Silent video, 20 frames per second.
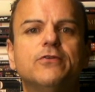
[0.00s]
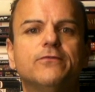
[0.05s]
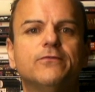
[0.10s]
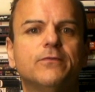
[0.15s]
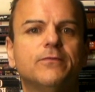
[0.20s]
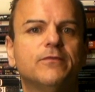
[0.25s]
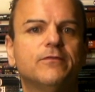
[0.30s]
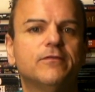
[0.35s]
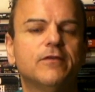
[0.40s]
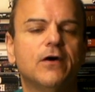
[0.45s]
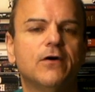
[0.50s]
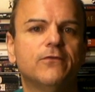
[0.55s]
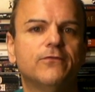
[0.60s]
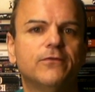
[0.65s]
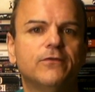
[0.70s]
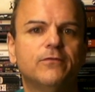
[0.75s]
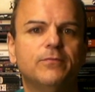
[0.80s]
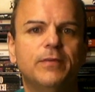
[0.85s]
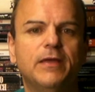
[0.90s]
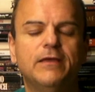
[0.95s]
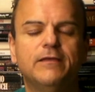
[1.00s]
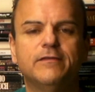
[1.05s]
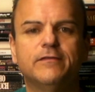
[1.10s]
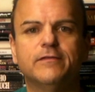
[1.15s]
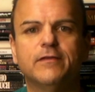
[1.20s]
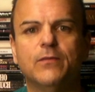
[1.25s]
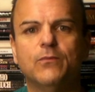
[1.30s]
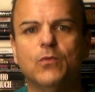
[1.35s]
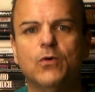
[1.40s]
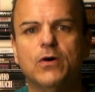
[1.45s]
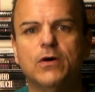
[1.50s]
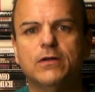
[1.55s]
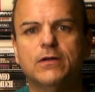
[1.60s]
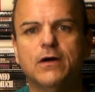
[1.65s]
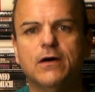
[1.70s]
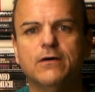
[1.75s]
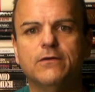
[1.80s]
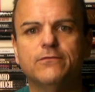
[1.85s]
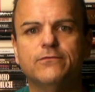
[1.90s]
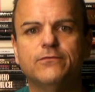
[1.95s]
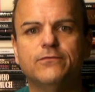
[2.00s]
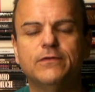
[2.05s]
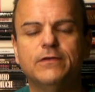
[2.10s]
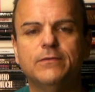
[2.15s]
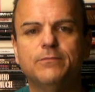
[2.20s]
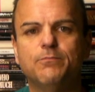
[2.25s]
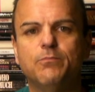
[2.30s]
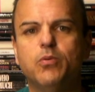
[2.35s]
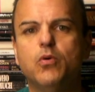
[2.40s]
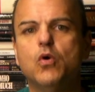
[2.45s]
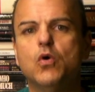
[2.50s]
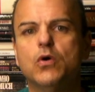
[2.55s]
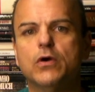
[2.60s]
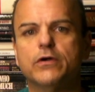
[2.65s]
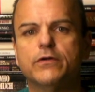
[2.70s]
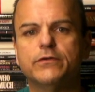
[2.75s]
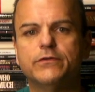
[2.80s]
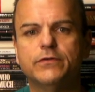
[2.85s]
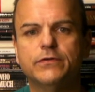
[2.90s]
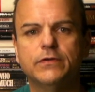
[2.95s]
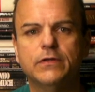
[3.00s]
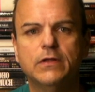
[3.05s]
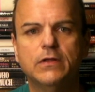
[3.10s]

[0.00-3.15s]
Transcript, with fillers: of himself as being someone of import,